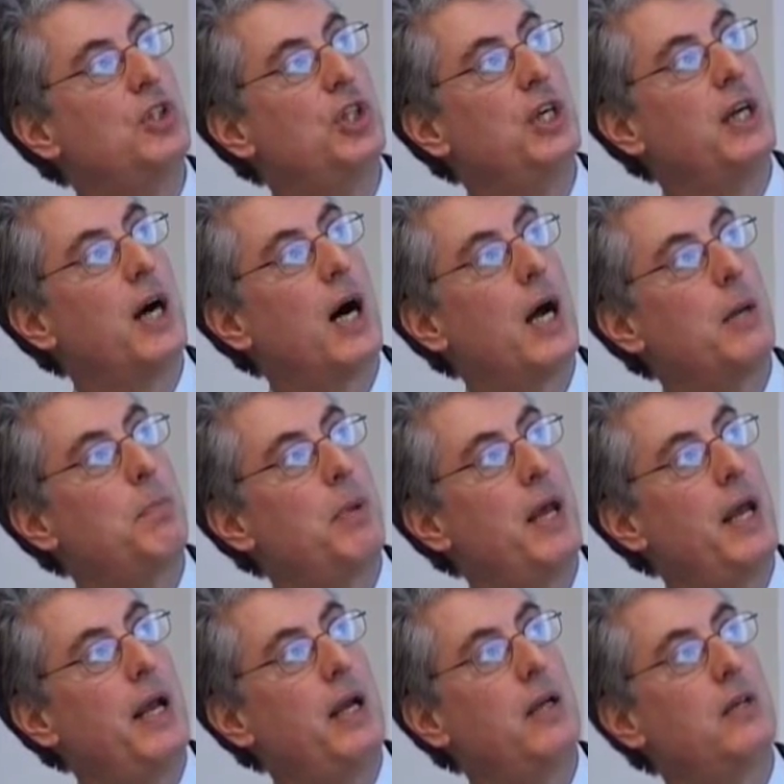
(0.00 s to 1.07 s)
GI
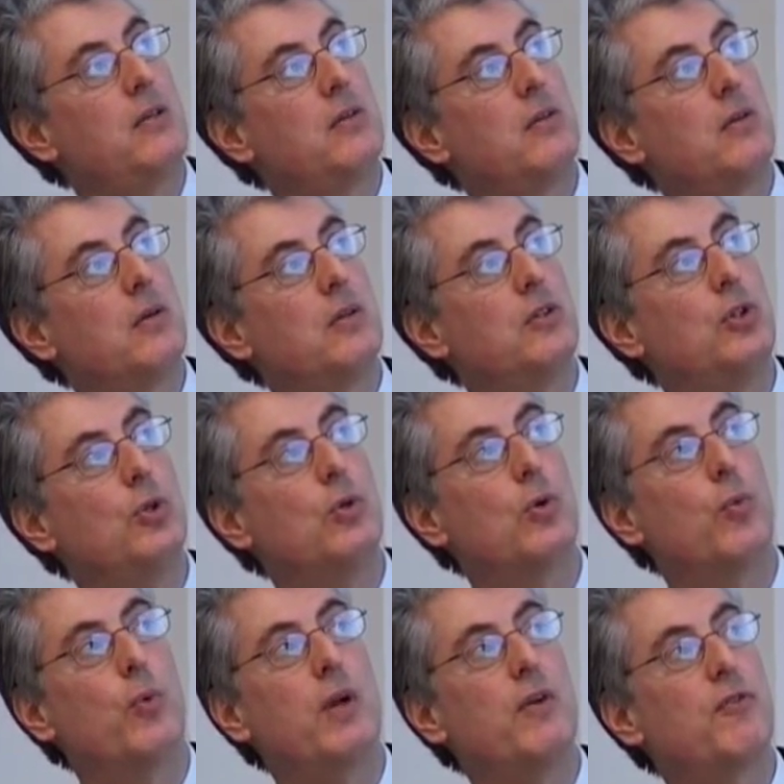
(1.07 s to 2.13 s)
pain due to
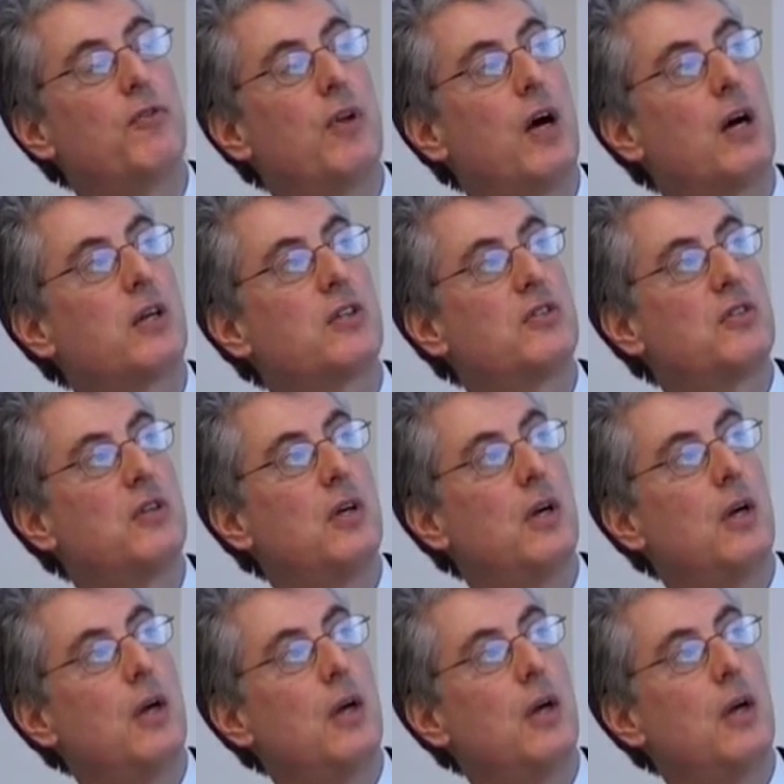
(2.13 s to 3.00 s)
reflux,